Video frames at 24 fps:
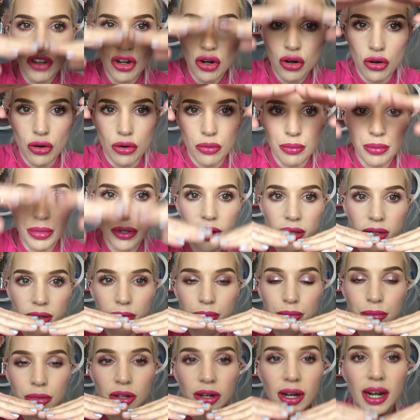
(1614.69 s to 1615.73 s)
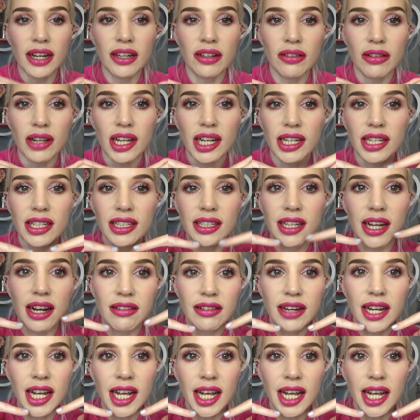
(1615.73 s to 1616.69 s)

up, but I don't like it down